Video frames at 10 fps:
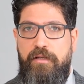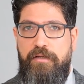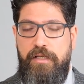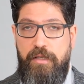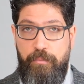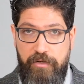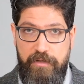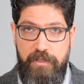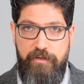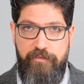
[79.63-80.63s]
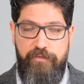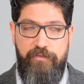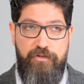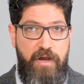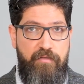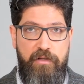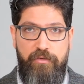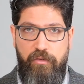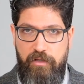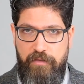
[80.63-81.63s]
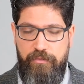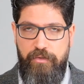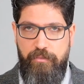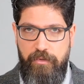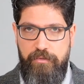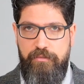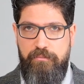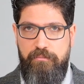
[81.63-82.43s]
the imperialists traveled all around the world,